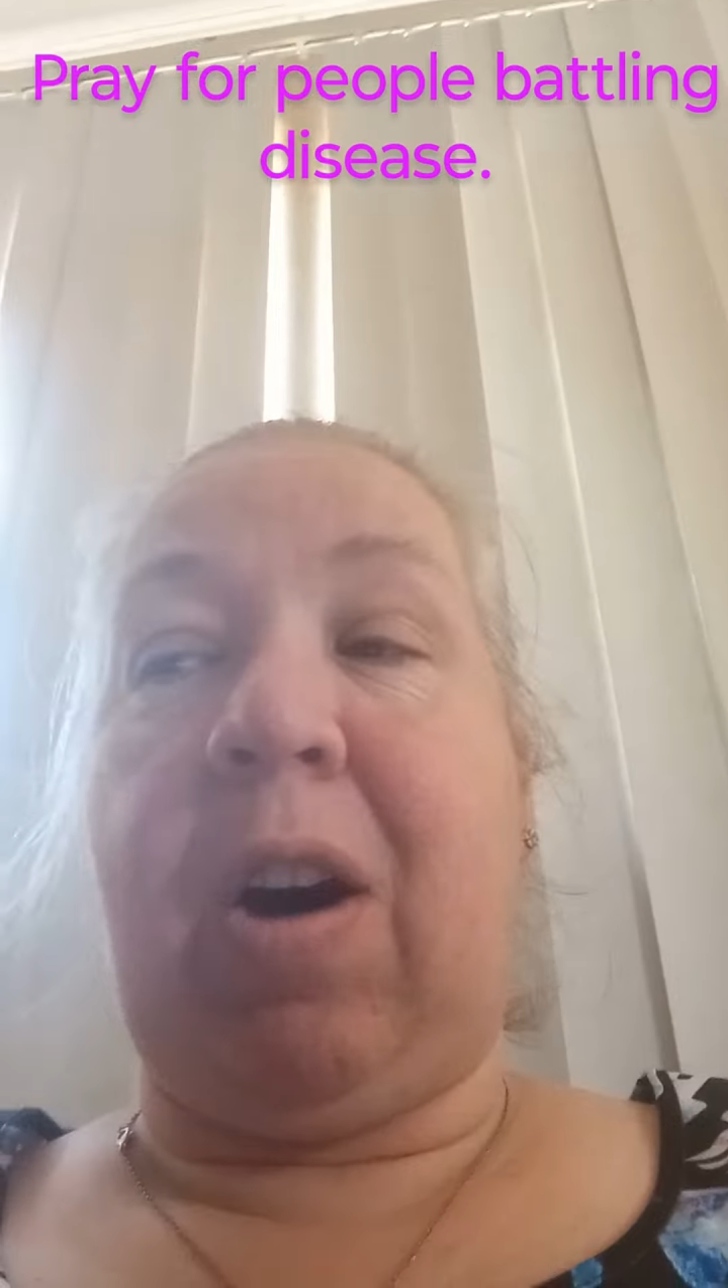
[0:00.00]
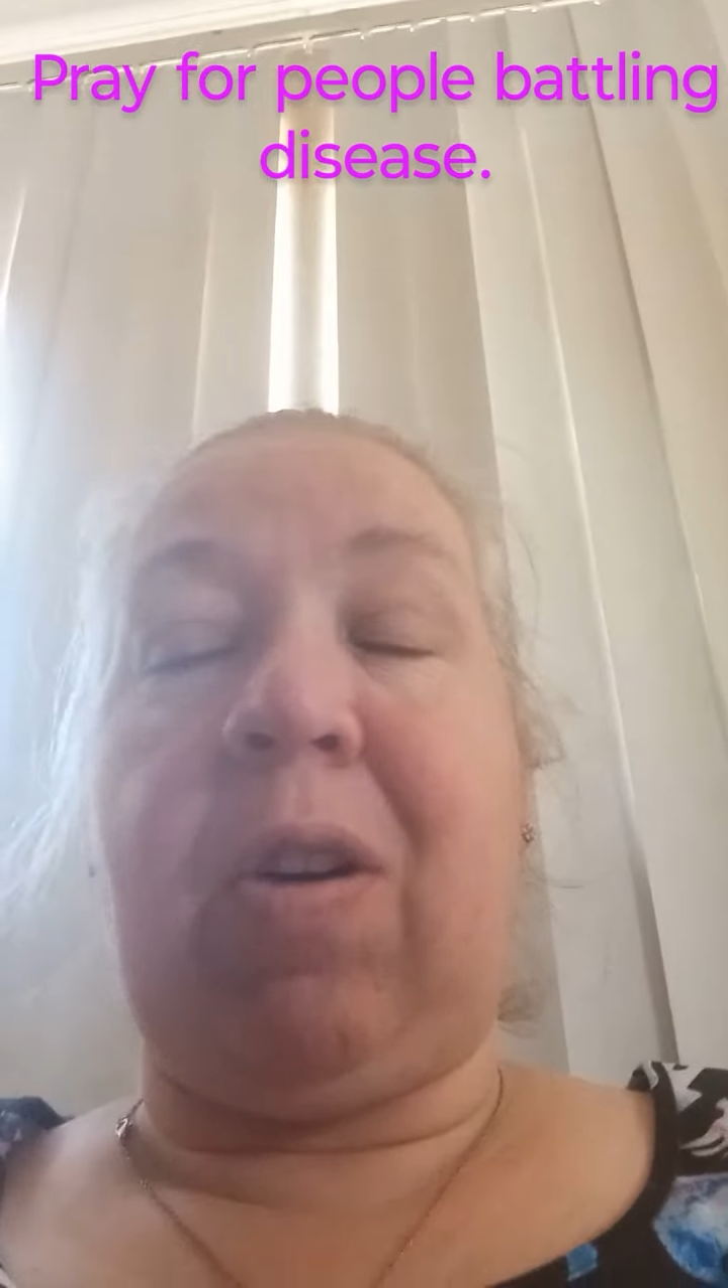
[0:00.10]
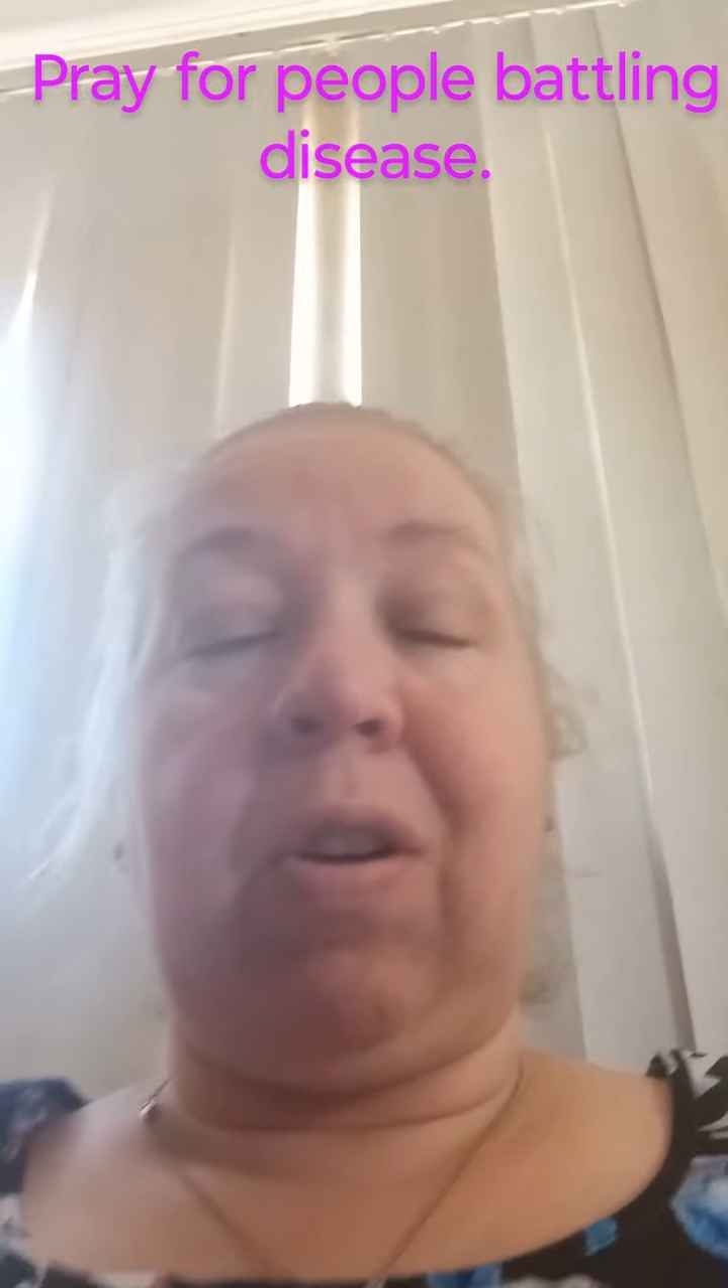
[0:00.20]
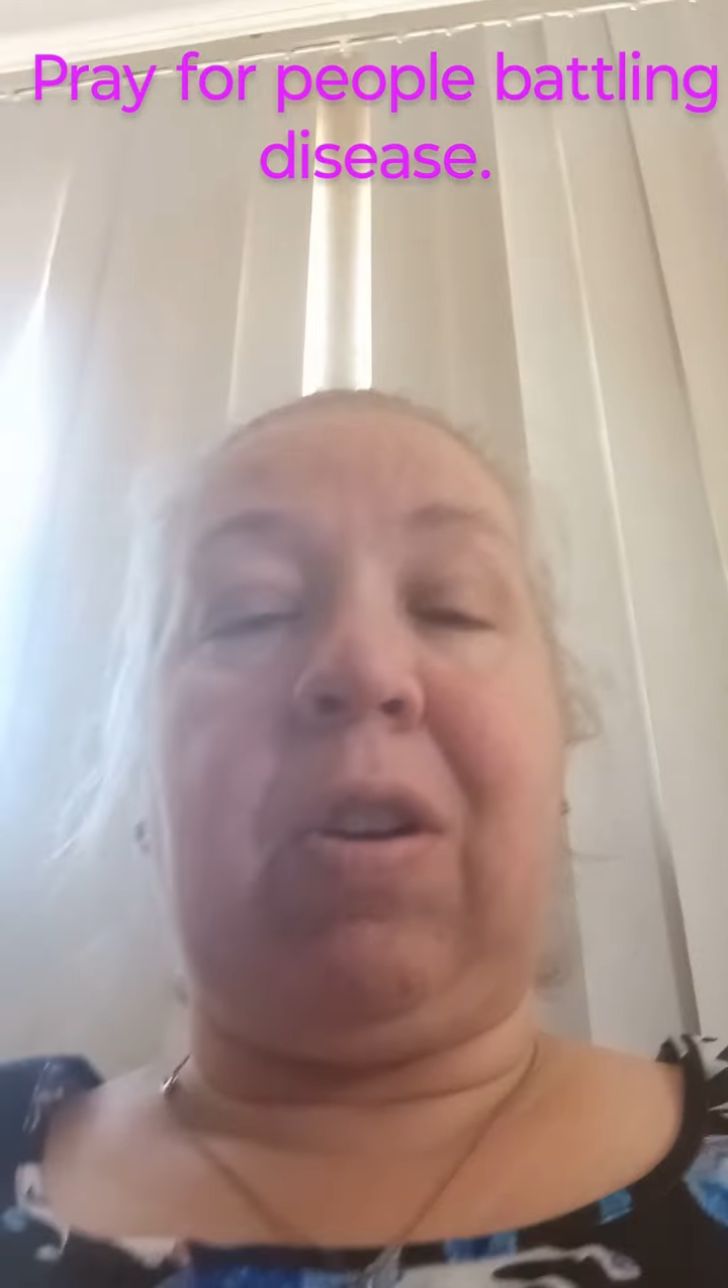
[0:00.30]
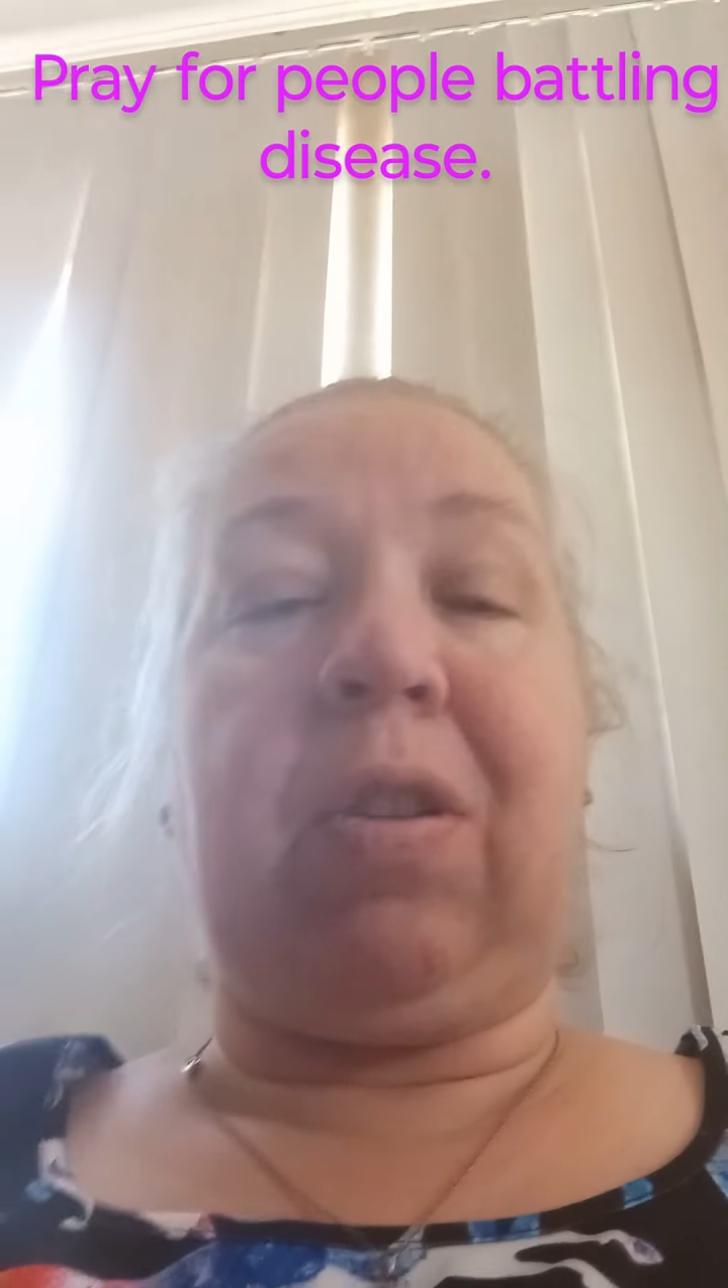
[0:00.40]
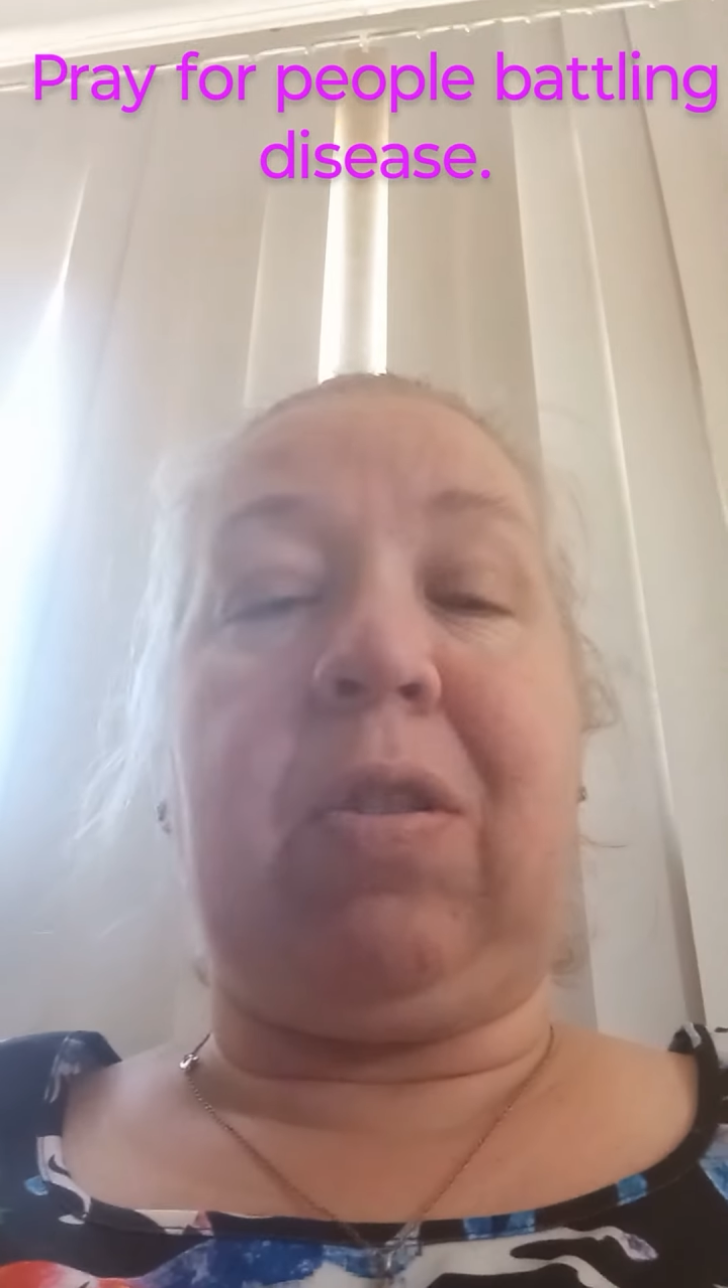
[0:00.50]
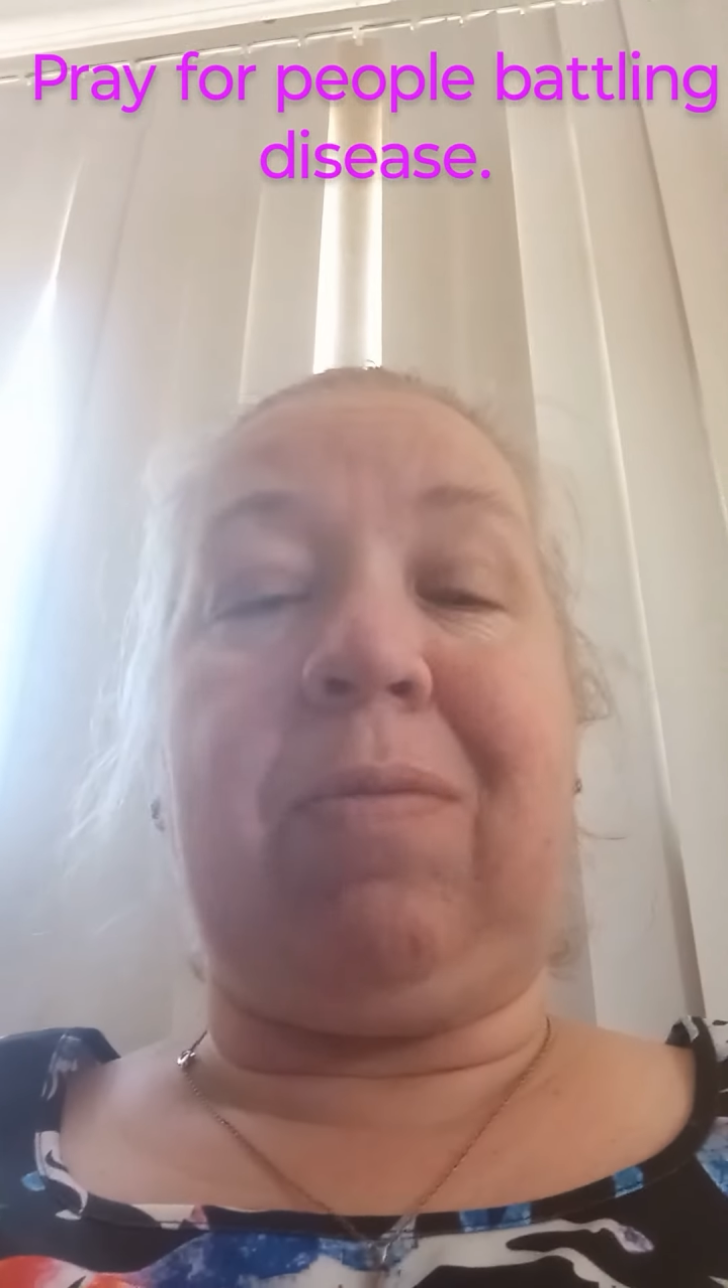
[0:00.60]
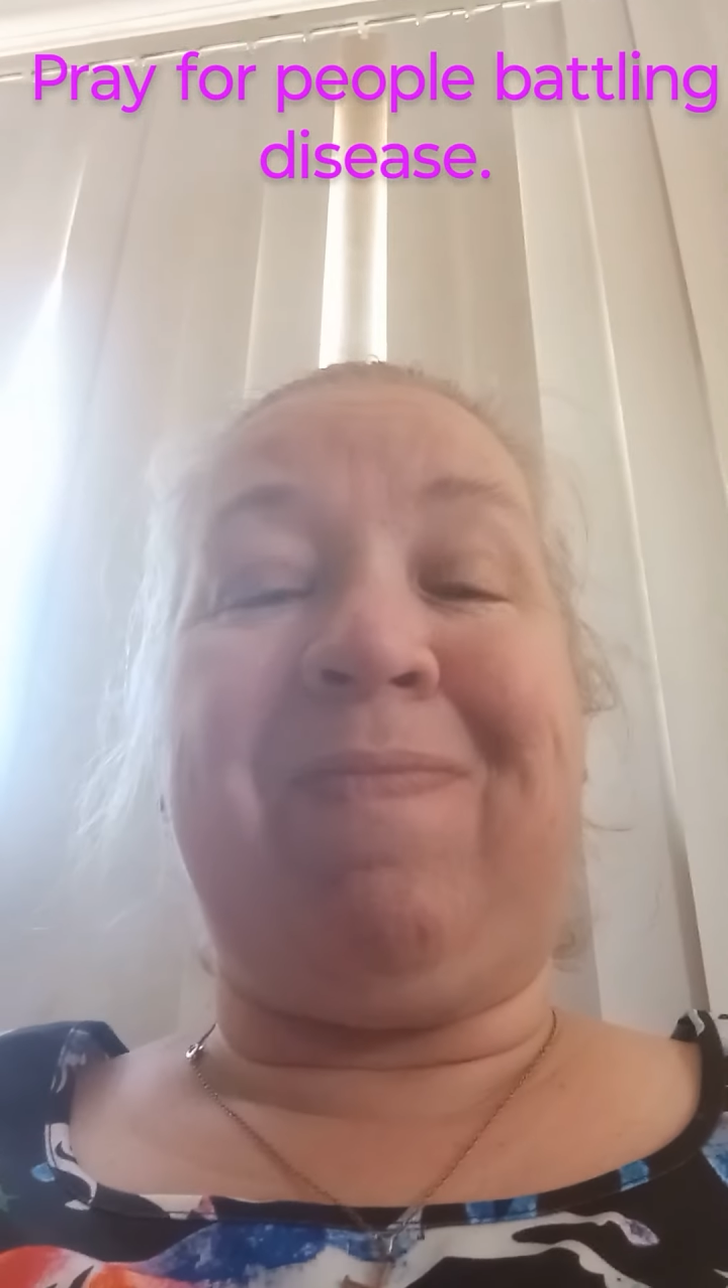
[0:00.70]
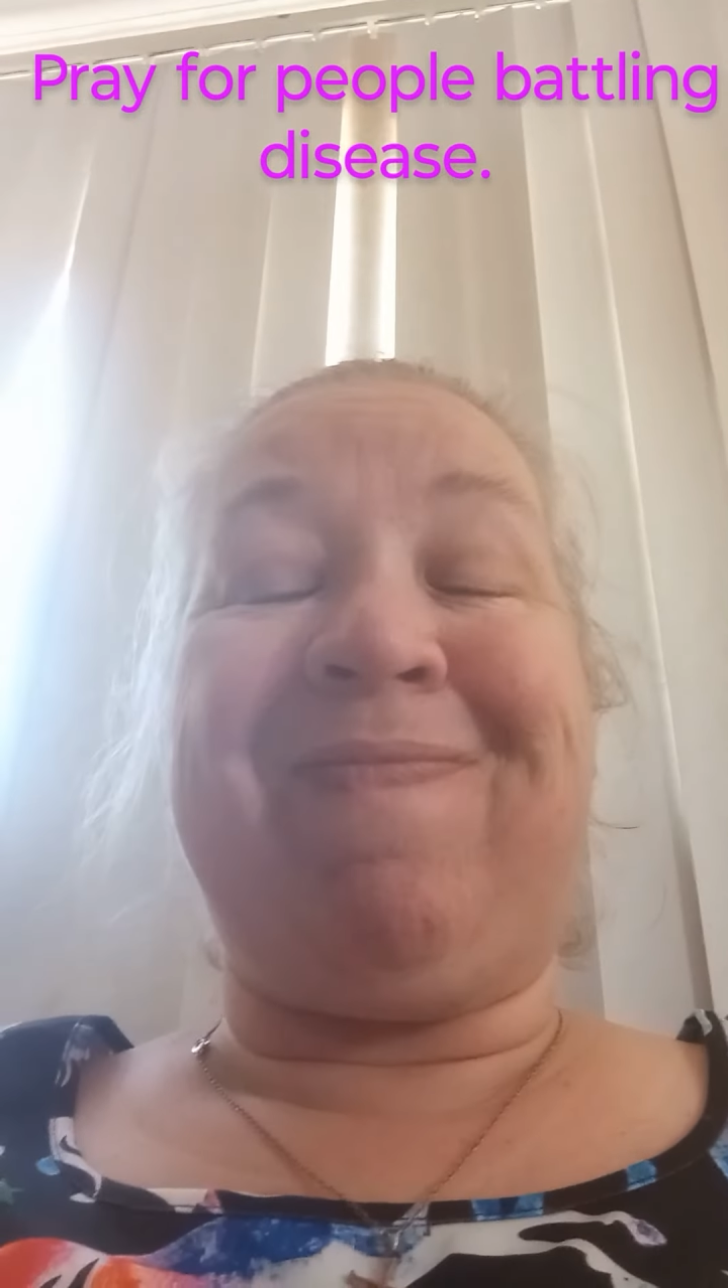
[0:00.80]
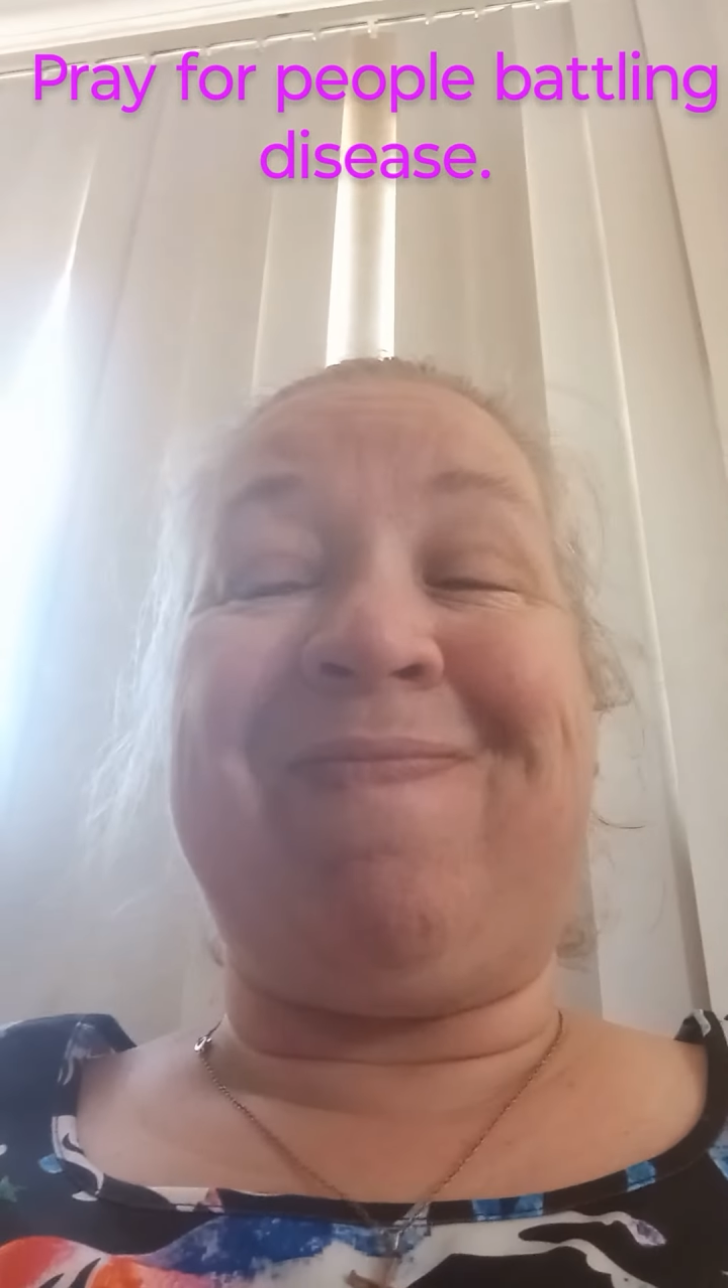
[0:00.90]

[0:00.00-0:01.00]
are